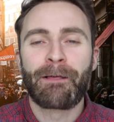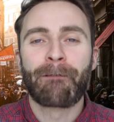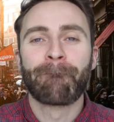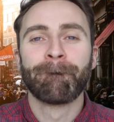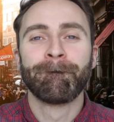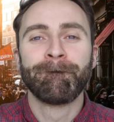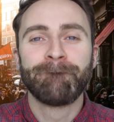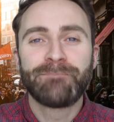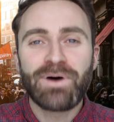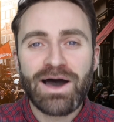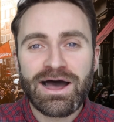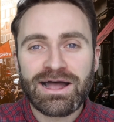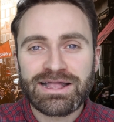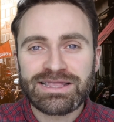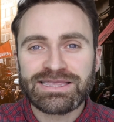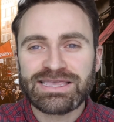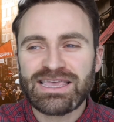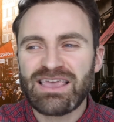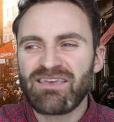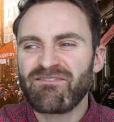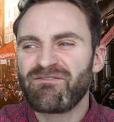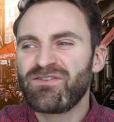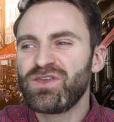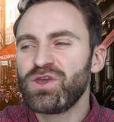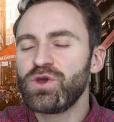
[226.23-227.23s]
But
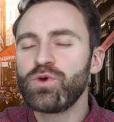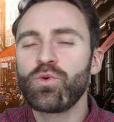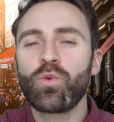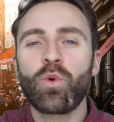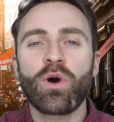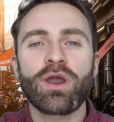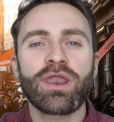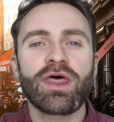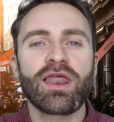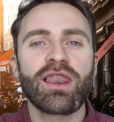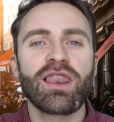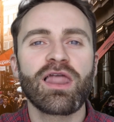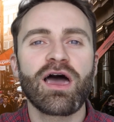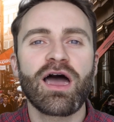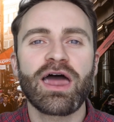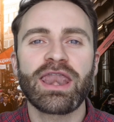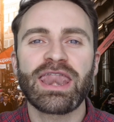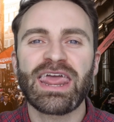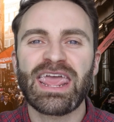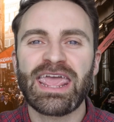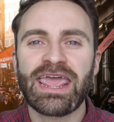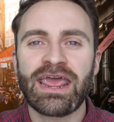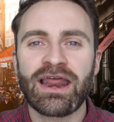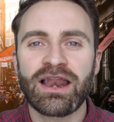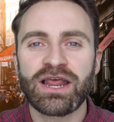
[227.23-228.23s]
if you want to
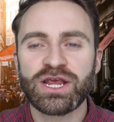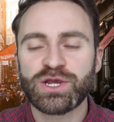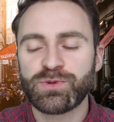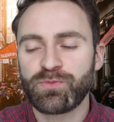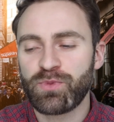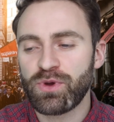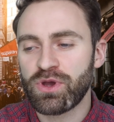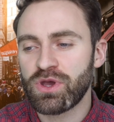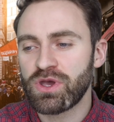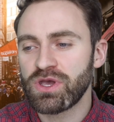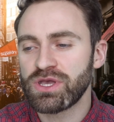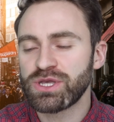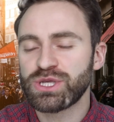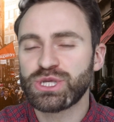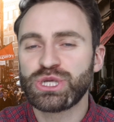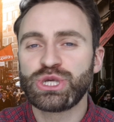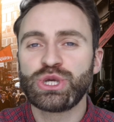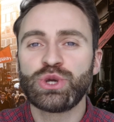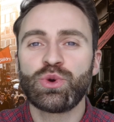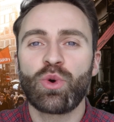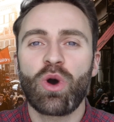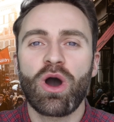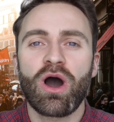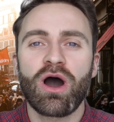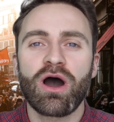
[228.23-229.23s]
learn English because
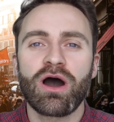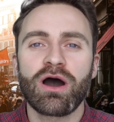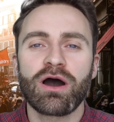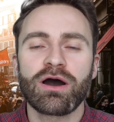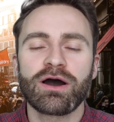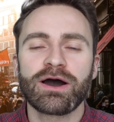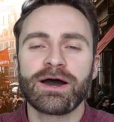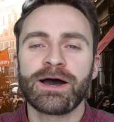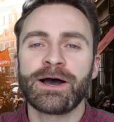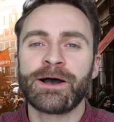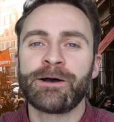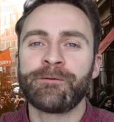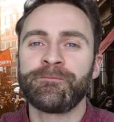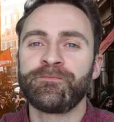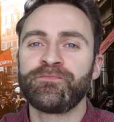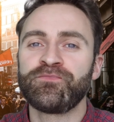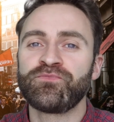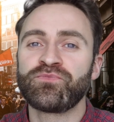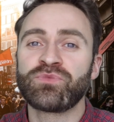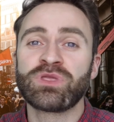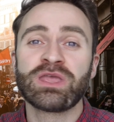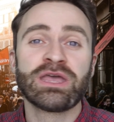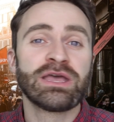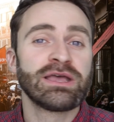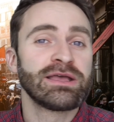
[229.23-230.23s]
you are
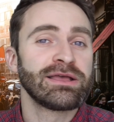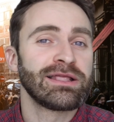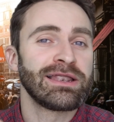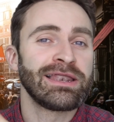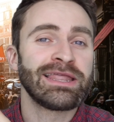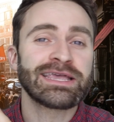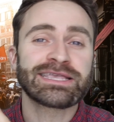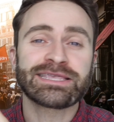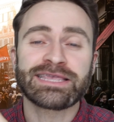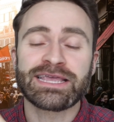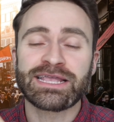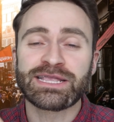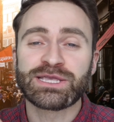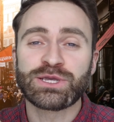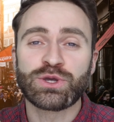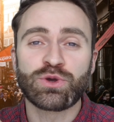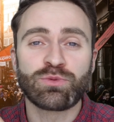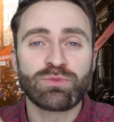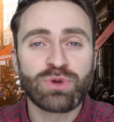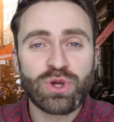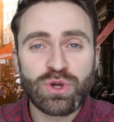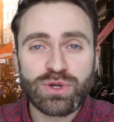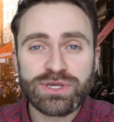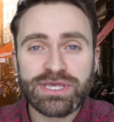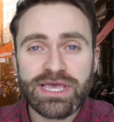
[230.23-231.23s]
um, listening
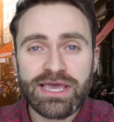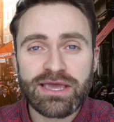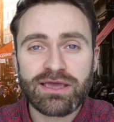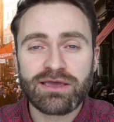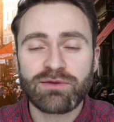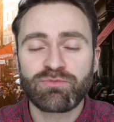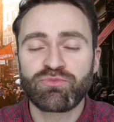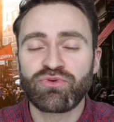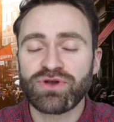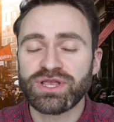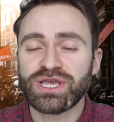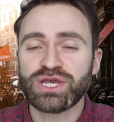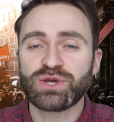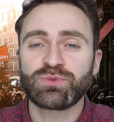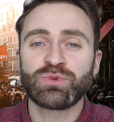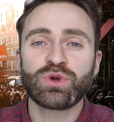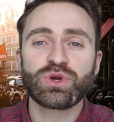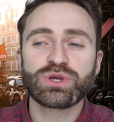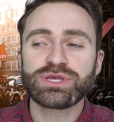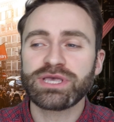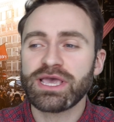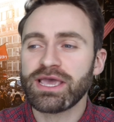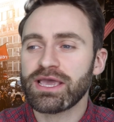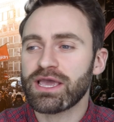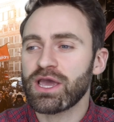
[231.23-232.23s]
to music, British
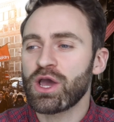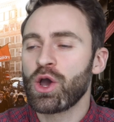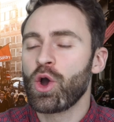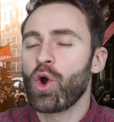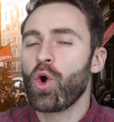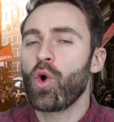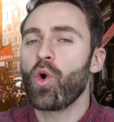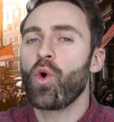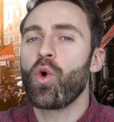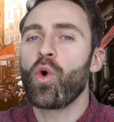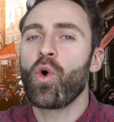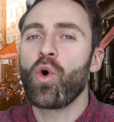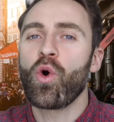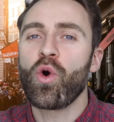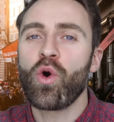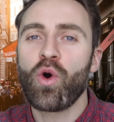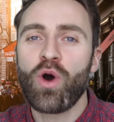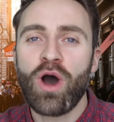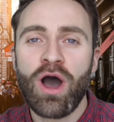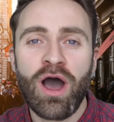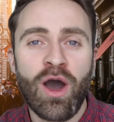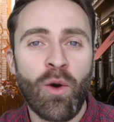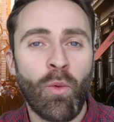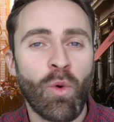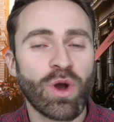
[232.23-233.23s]
music,
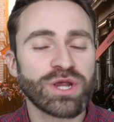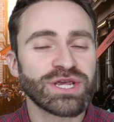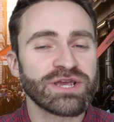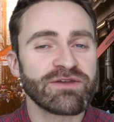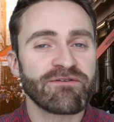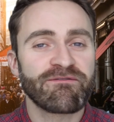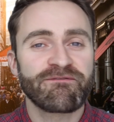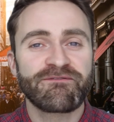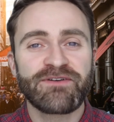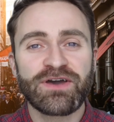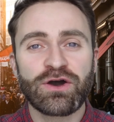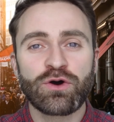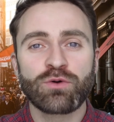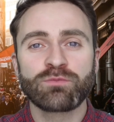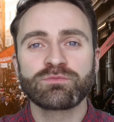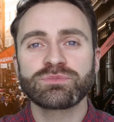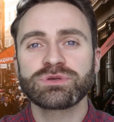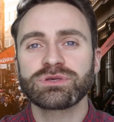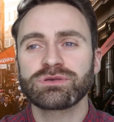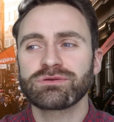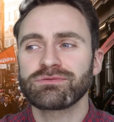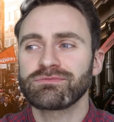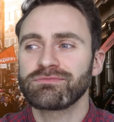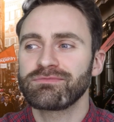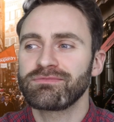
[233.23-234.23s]
or uh, watching
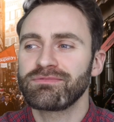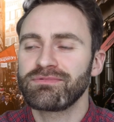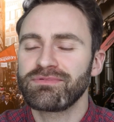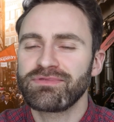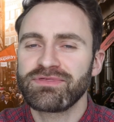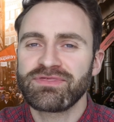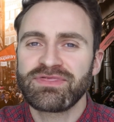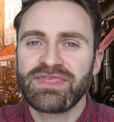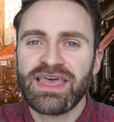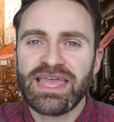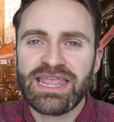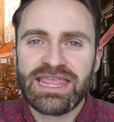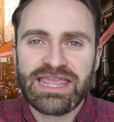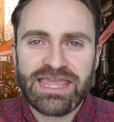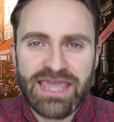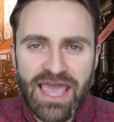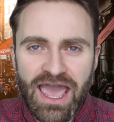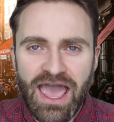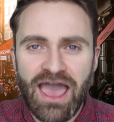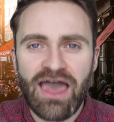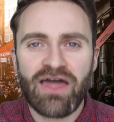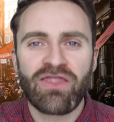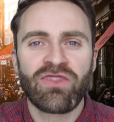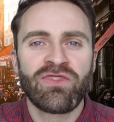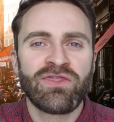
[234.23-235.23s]
films, then
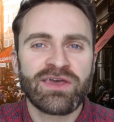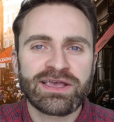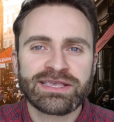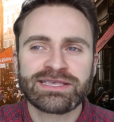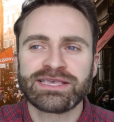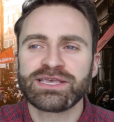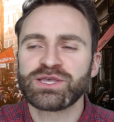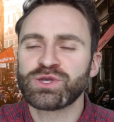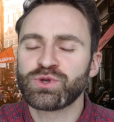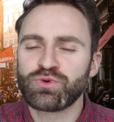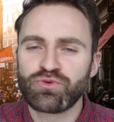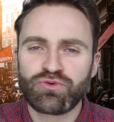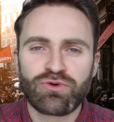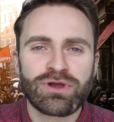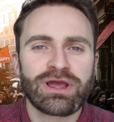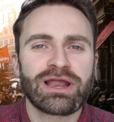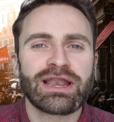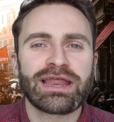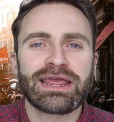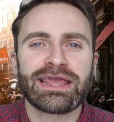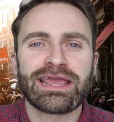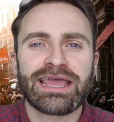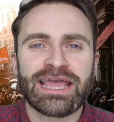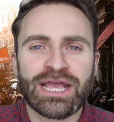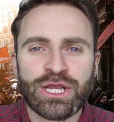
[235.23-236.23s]
yeah, this is
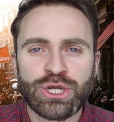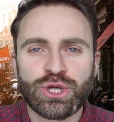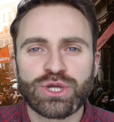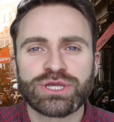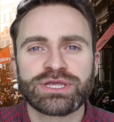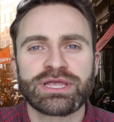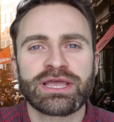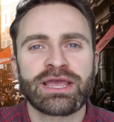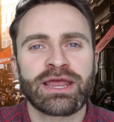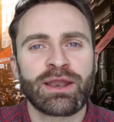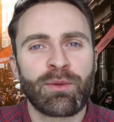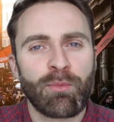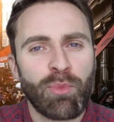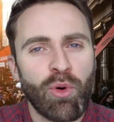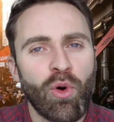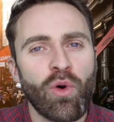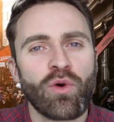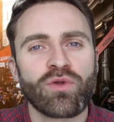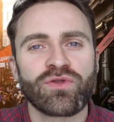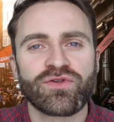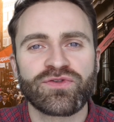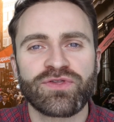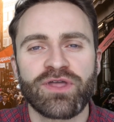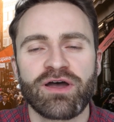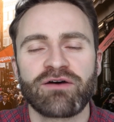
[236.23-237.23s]
really interesting and
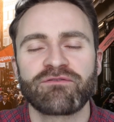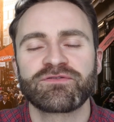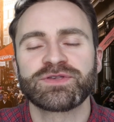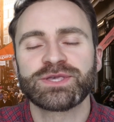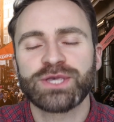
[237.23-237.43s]
important stuff.